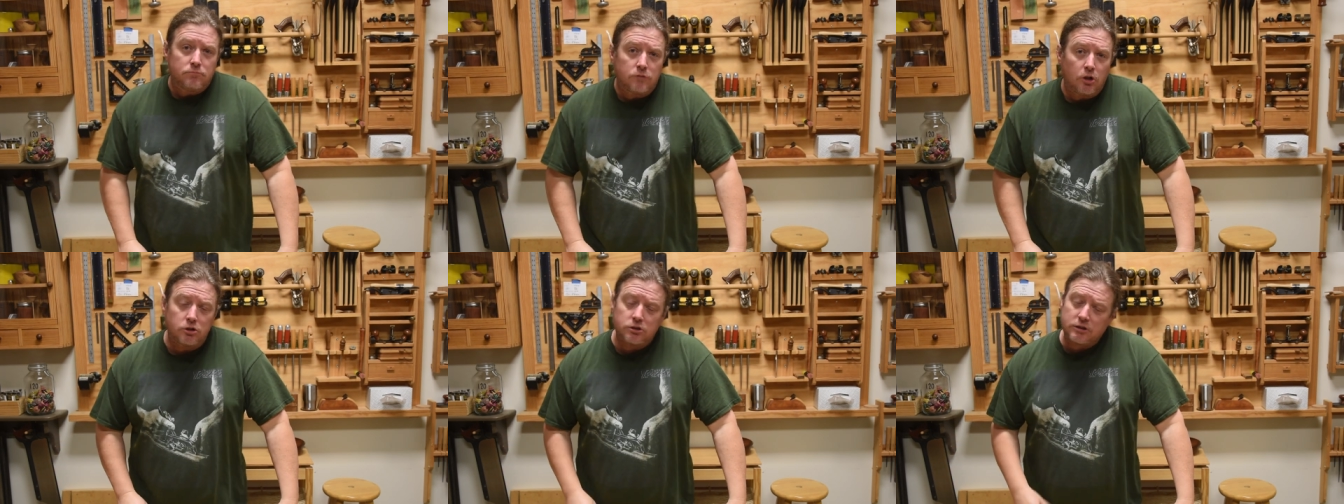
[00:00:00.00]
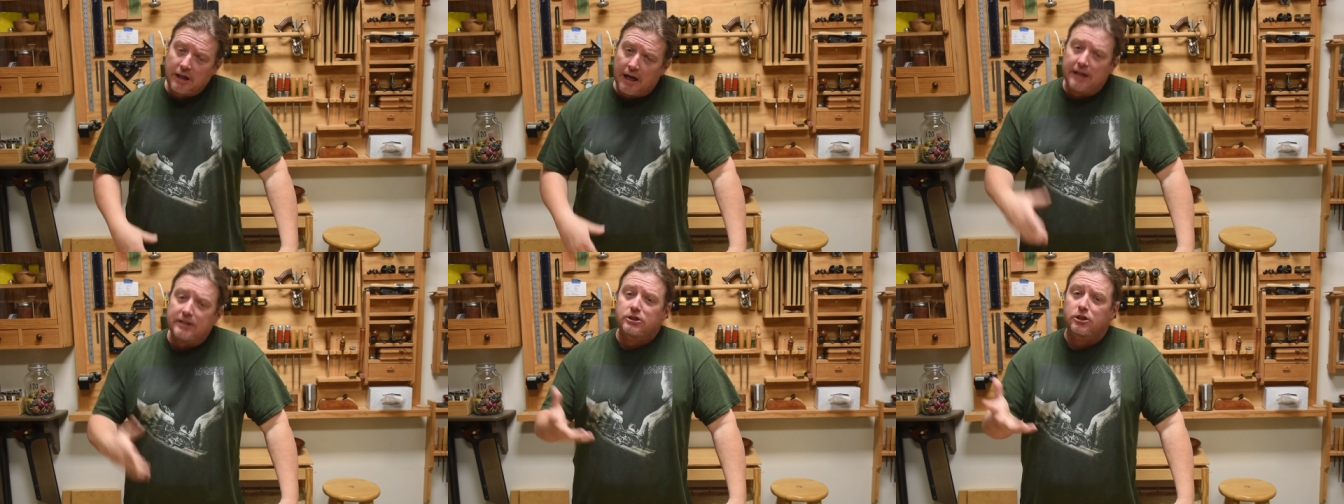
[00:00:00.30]
Those
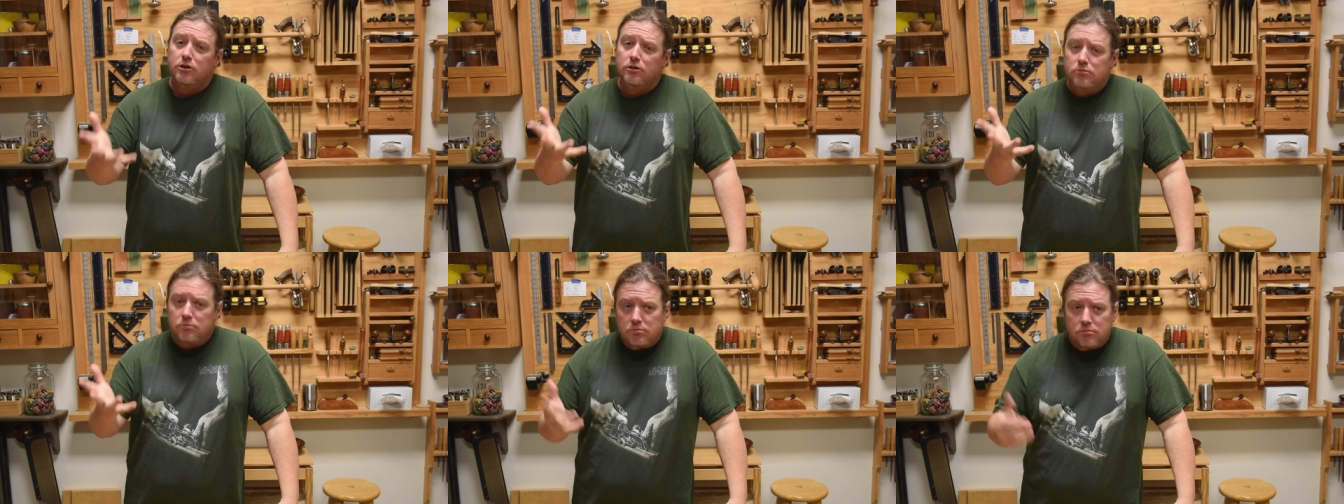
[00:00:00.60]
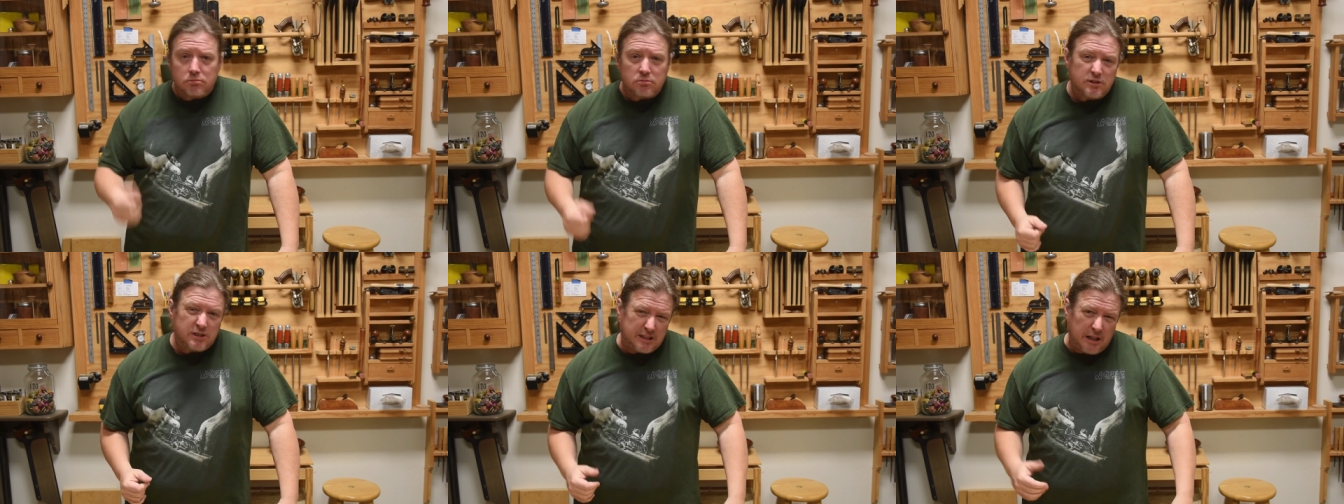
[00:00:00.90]
guys are
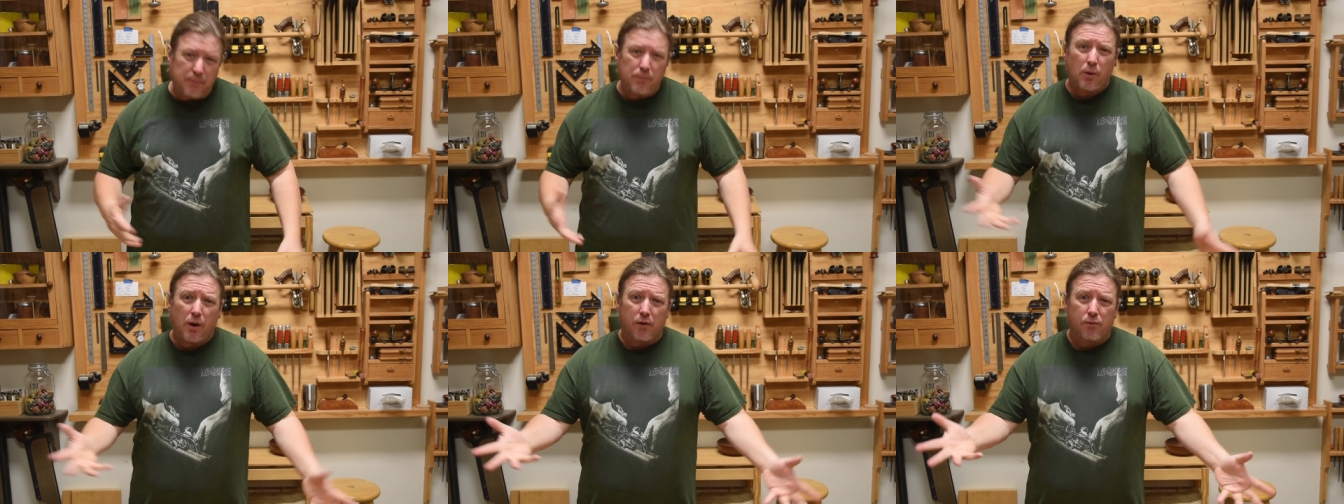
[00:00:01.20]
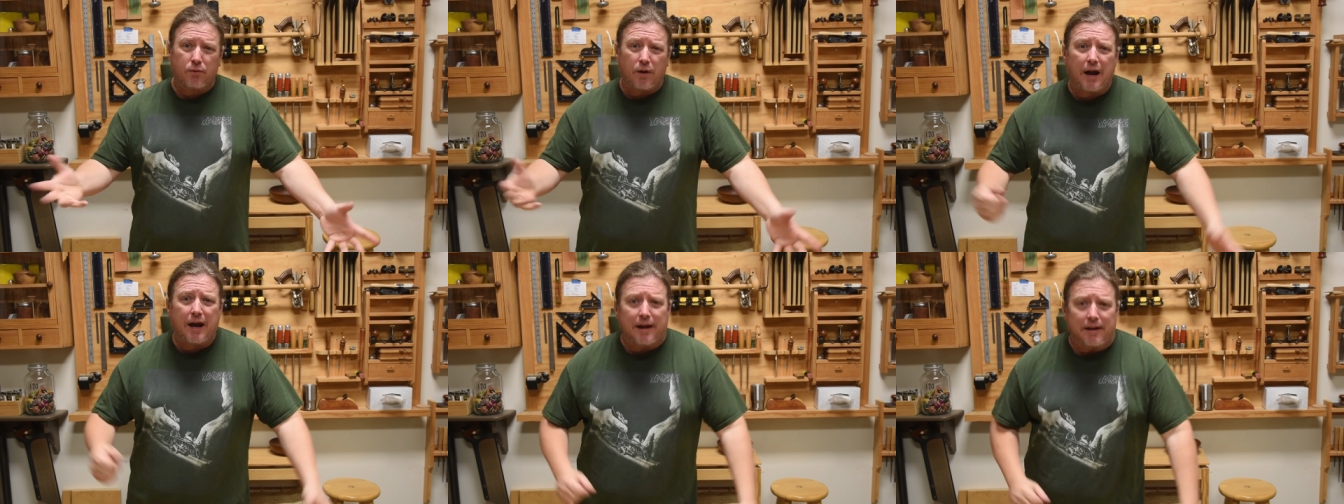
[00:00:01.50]

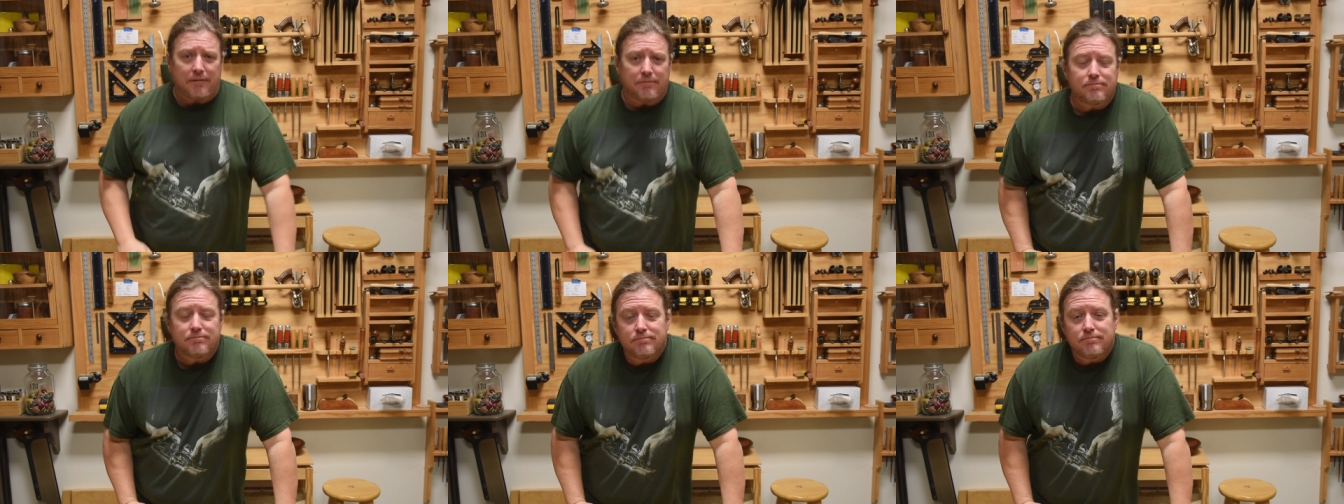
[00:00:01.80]
somewhat right